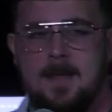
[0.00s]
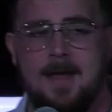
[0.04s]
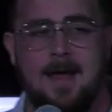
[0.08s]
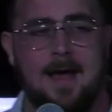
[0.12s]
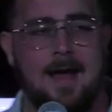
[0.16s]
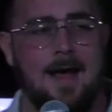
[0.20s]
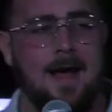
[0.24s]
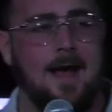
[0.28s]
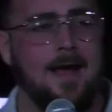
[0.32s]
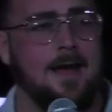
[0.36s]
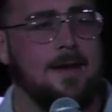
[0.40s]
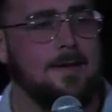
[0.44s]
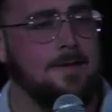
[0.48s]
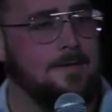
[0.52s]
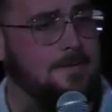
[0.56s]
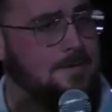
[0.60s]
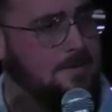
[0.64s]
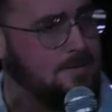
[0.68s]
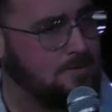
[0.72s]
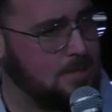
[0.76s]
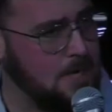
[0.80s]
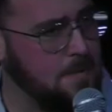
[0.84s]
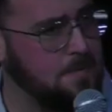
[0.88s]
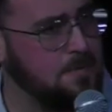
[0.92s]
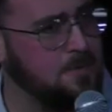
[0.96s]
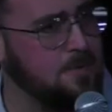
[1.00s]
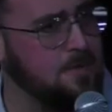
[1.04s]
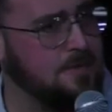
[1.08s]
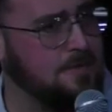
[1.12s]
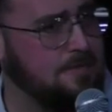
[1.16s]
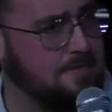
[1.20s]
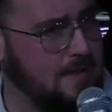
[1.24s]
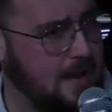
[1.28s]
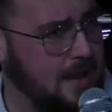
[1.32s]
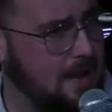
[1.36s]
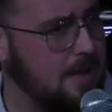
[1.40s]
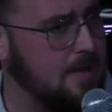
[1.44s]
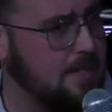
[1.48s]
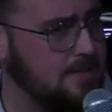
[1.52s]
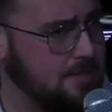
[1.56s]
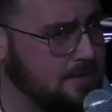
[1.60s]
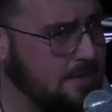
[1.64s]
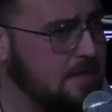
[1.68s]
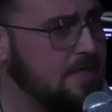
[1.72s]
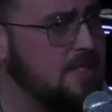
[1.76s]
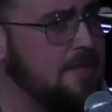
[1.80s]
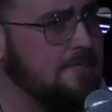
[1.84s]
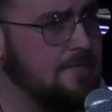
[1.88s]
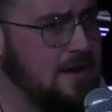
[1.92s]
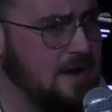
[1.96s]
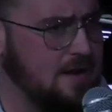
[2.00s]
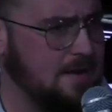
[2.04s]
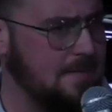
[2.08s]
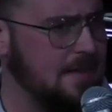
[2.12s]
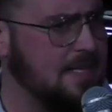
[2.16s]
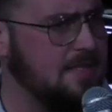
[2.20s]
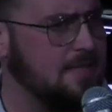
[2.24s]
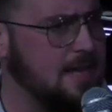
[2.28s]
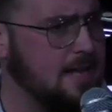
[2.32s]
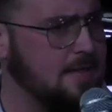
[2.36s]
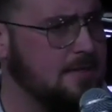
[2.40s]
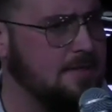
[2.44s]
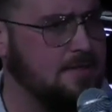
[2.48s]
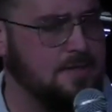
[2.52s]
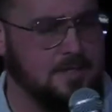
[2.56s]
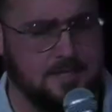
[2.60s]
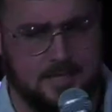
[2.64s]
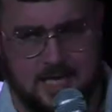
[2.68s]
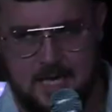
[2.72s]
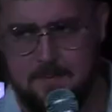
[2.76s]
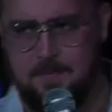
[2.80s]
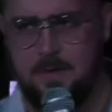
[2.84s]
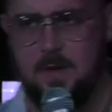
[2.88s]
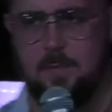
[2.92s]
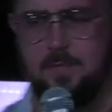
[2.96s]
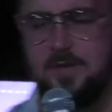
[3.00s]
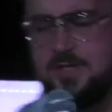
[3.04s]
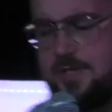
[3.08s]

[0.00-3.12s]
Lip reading: and the scriptures, the son is the father. That makes sense? Just keep up